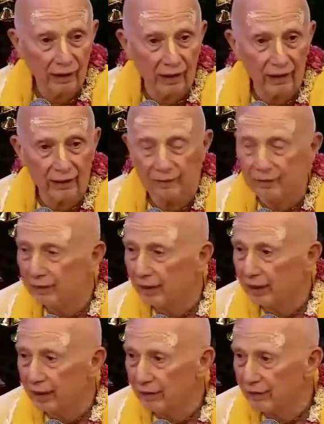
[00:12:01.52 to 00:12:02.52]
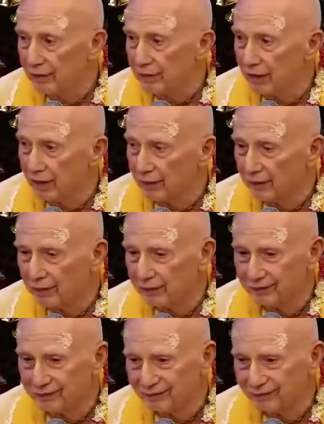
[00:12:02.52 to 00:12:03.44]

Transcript: then my life is happy,